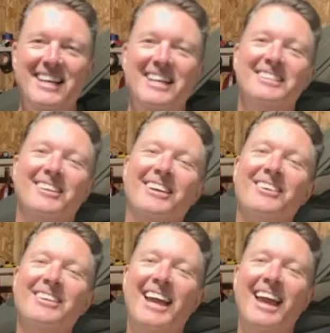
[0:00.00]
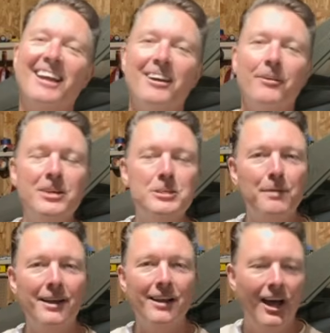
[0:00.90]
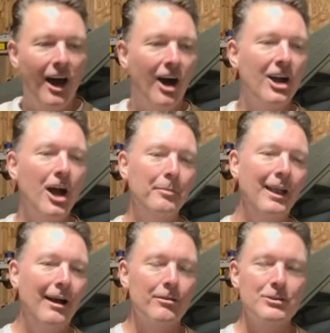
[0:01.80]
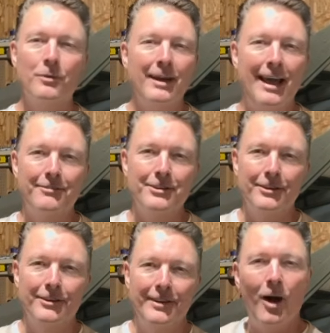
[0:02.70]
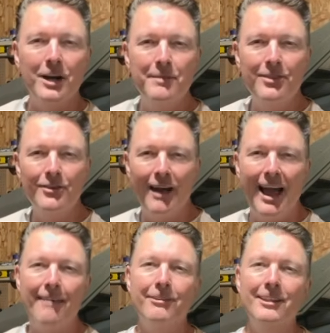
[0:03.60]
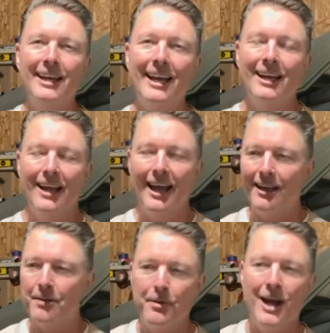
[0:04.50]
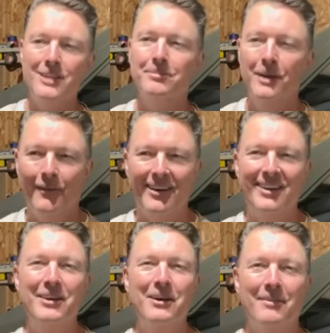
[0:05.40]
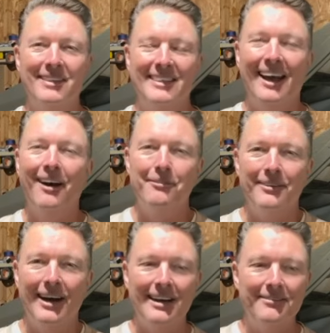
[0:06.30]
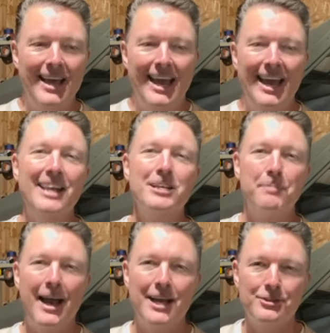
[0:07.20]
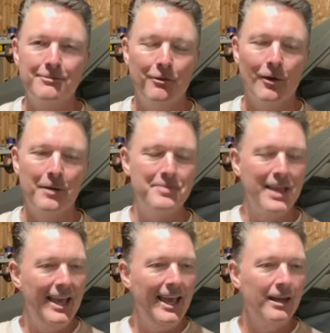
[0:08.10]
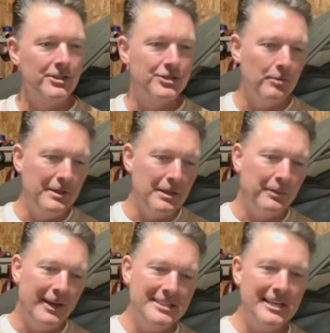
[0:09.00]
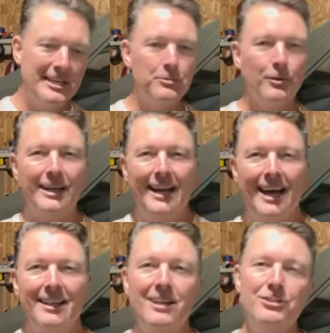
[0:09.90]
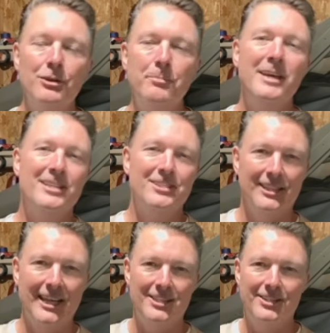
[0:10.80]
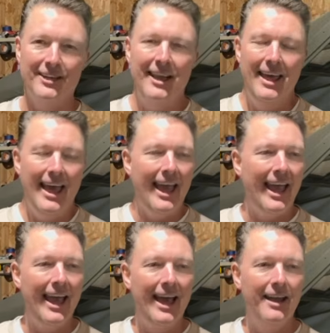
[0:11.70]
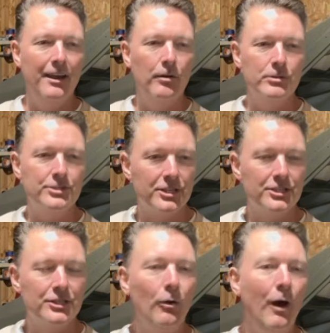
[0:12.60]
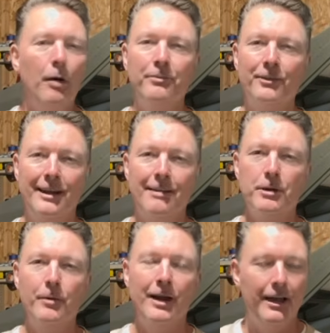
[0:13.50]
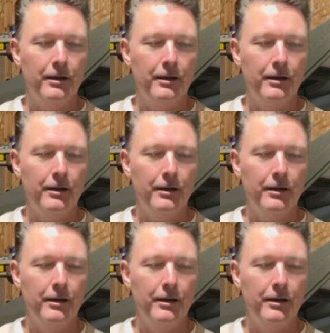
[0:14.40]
So I go to the hangar and we spent a couple hours one afternoon, walked me through everything I could possibly want to know about the L-5 and his passion for it. He showed me the planes that he's working on, and then he showed me his collection, and was just so helpful in every way.